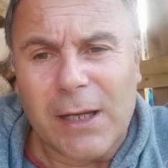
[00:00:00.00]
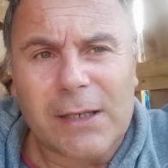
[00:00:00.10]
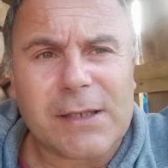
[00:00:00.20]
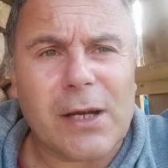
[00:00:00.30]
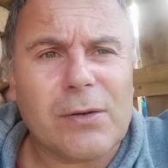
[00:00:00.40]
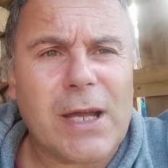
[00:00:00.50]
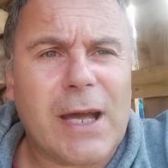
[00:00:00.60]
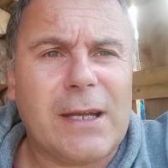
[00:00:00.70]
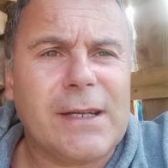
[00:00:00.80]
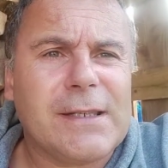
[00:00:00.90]
So
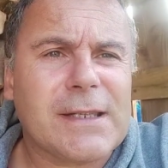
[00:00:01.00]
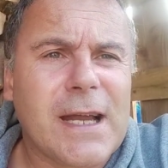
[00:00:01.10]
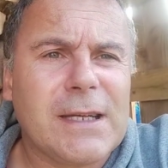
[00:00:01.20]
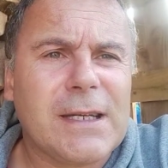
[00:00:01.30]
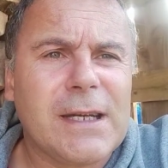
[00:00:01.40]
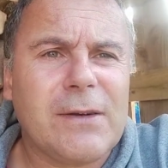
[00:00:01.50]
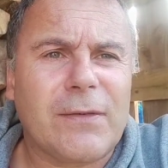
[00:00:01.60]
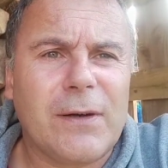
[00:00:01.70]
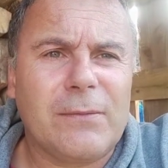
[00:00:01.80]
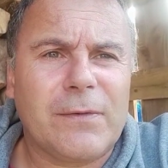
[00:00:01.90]
yeah, this is Andy
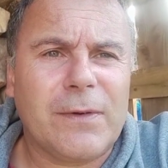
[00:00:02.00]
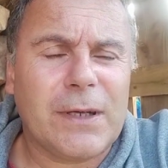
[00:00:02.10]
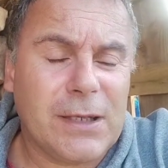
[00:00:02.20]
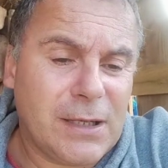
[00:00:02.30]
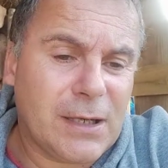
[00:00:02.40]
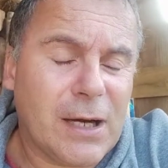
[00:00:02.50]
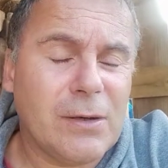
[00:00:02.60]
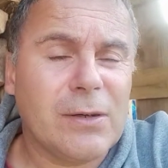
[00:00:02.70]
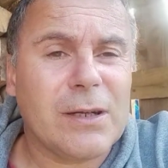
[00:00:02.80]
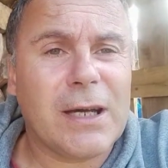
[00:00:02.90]
from you know
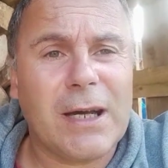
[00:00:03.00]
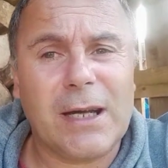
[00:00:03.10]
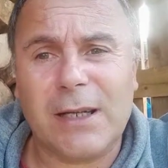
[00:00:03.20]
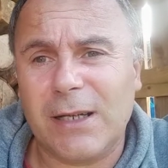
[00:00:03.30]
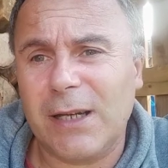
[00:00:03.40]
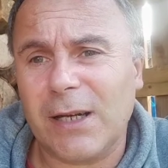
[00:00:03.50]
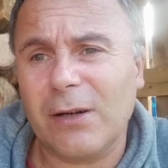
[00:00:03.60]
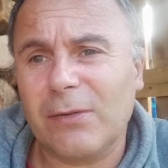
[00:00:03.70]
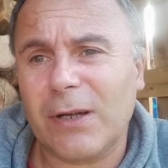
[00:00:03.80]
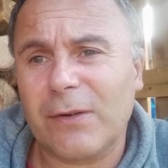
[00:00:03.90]
uh, you
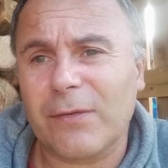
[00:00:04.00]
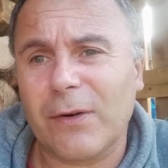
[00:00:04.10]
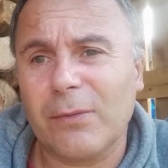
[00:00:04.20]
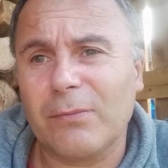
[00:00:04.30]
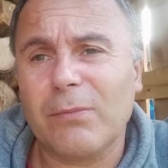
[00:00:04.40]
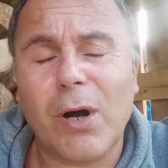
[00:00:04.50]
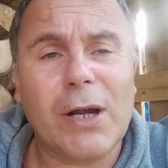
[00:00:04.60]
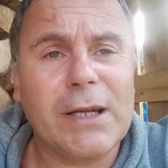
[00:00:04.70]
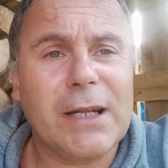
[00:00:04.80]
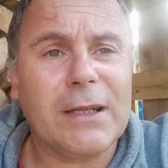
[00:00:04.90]
know from my
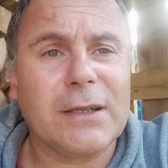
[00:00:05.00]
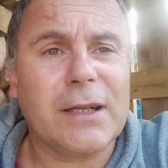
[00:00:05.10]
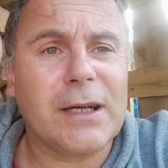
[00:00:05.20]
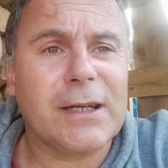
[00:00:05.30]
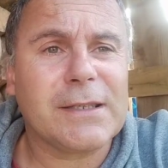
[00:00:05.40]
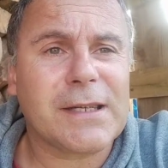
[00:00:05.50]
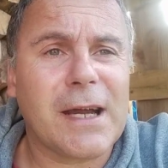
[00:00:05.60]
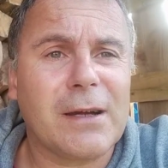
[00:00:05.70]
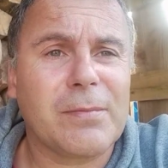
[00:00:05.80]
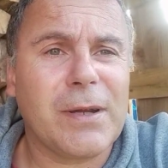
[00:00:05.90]
little uh,
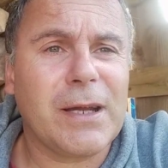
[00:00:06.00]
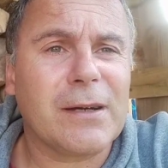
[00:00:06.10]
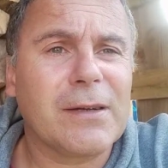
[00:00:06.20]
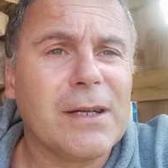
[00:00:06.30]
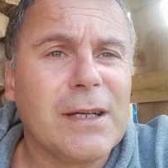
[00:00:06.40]
setup here,